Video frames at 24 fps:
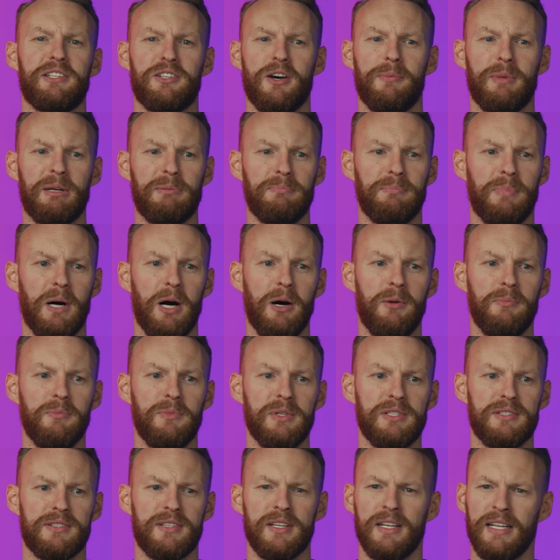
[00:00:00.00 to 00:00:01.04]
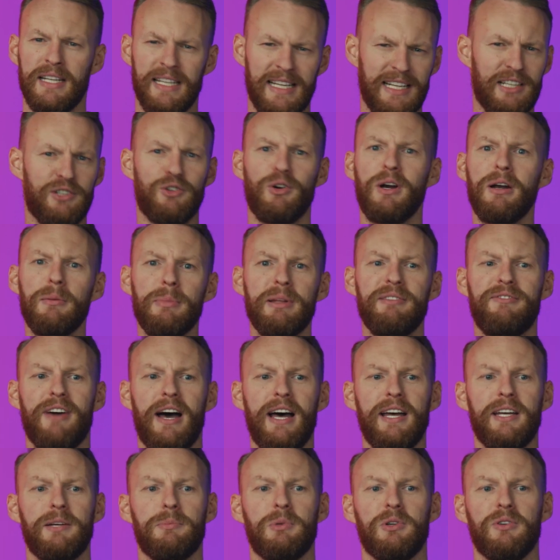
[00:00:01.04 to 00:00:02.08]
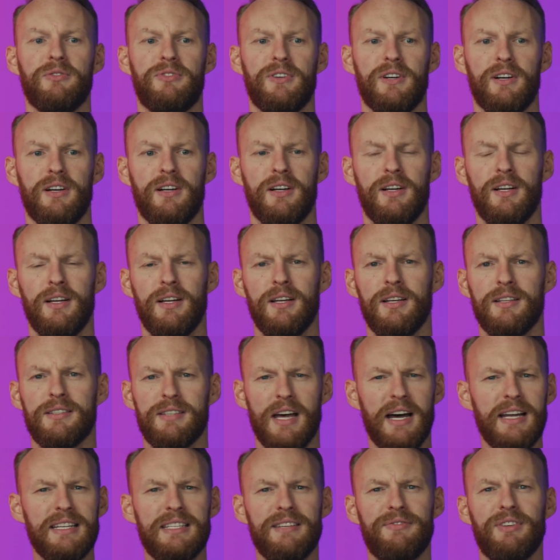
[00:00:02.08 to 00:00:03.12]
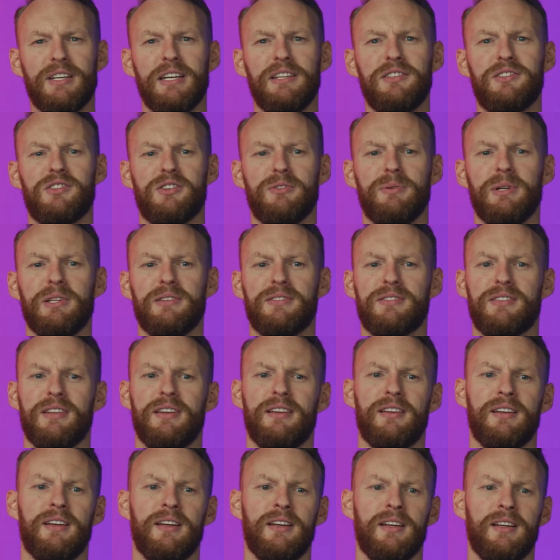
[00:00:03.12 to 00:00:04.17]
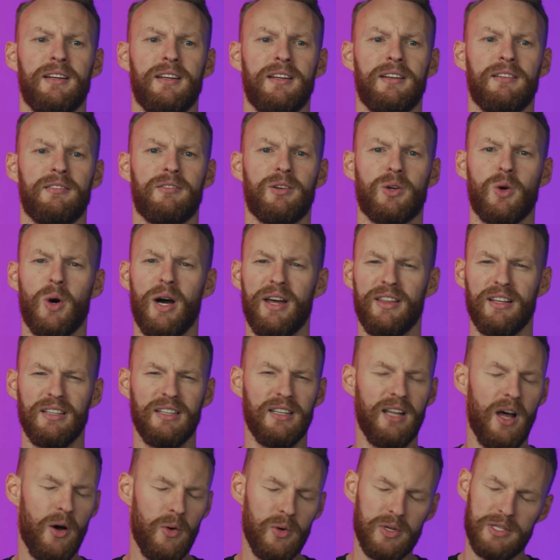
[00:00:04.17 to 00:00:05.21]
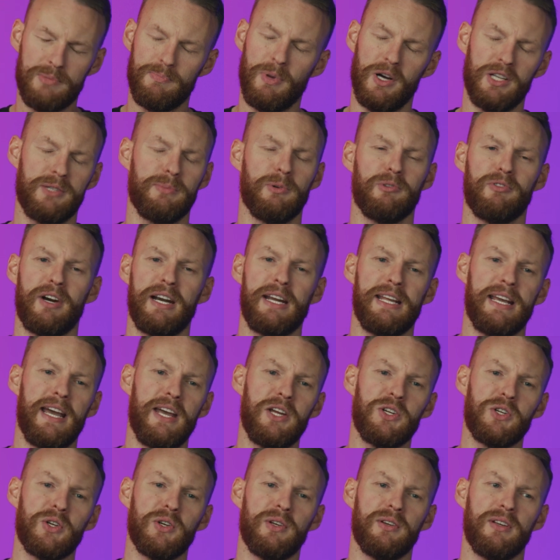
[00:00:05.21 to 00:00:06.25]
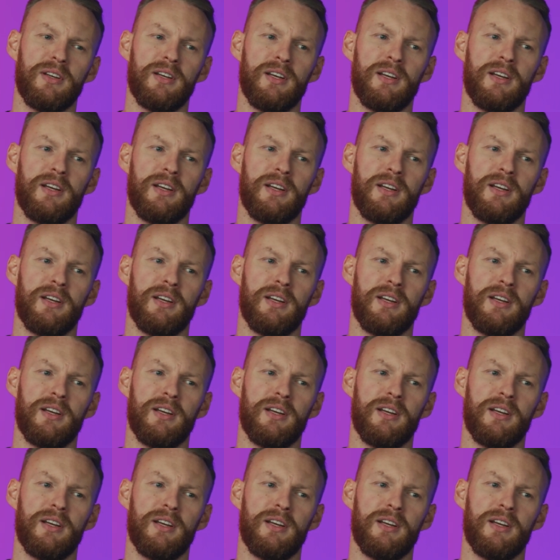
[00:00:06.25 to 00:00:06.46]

atomic bomb was incredibly valuable for scientific instruments that require the lowest possible radiation,